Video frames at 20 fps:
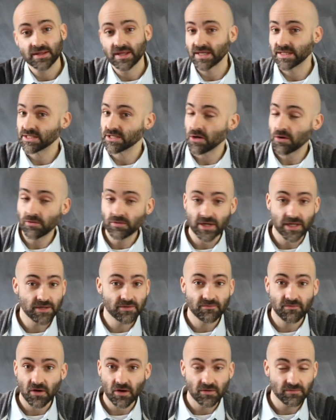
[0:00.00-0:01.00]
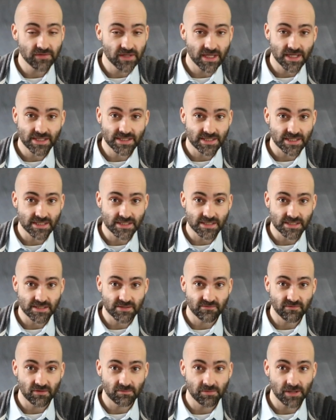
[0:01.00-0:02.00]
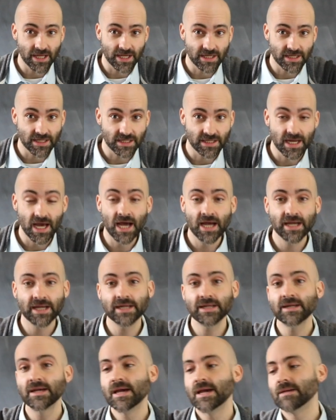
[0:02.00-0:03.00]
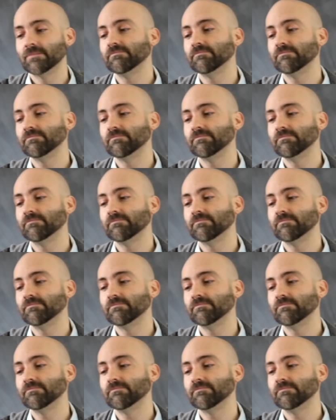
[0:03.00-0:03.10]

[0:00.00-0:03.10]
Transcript: that don't involve the existence of a Planet Nine.